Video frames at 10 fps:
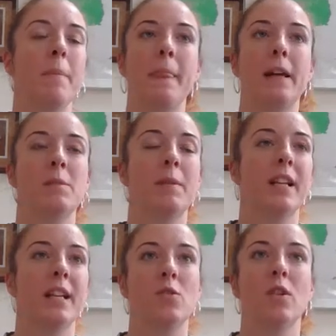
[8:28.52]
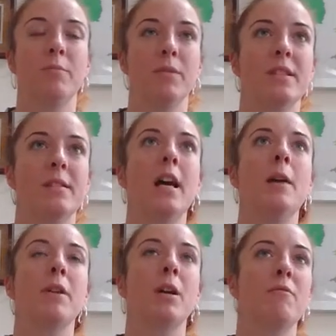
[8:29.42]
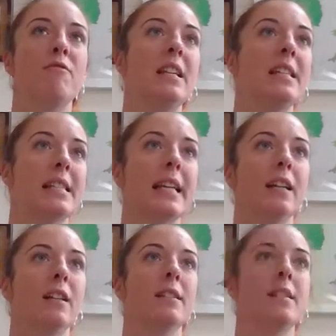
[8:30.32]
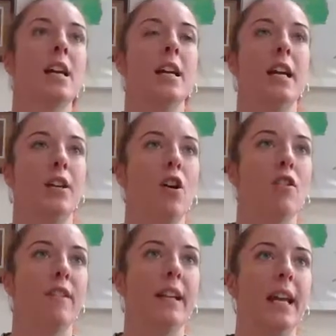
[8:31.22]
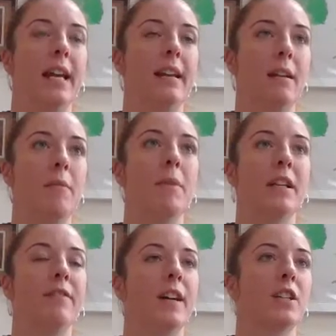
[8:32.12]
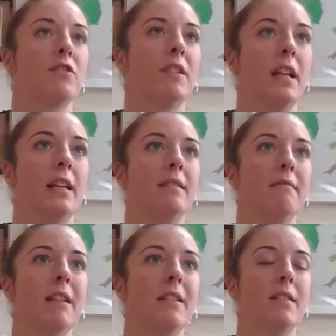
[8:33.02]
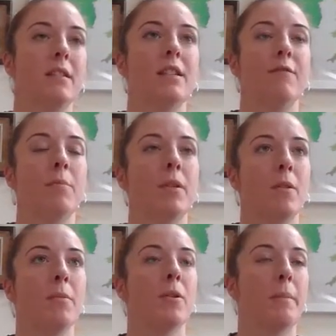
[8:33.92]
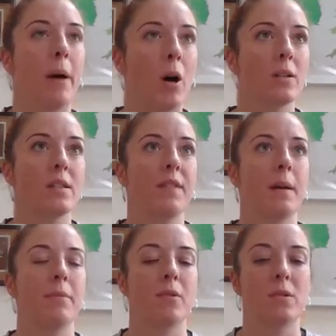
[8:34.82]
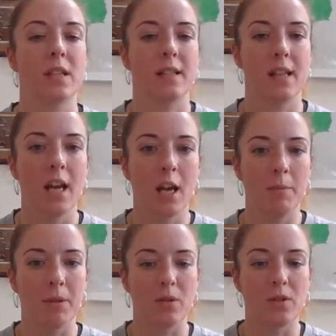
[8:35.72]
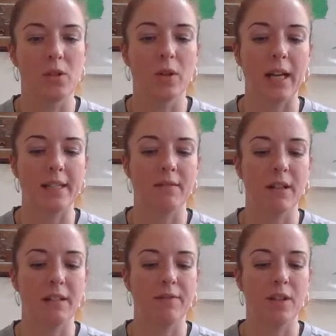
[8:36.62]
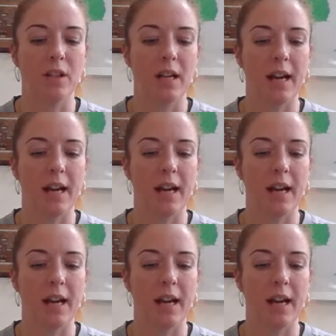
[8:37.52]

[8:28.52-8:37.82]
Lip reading: spent the last 12 months becoming really skilled in RNA manufacturing and the different component parts of that process, but also getting ready for